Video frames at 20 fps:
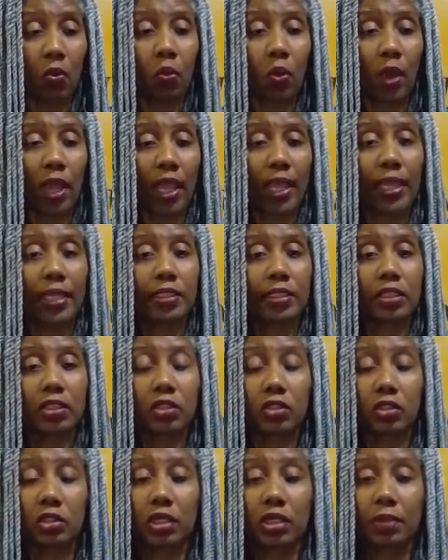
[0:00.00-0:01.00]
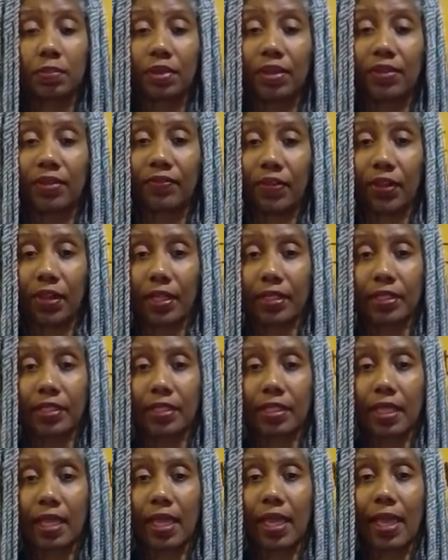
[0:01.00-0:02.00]
ways that you can
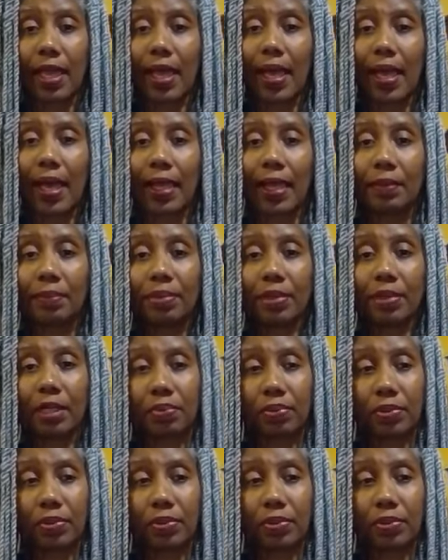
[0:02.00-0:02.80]
prevent high blood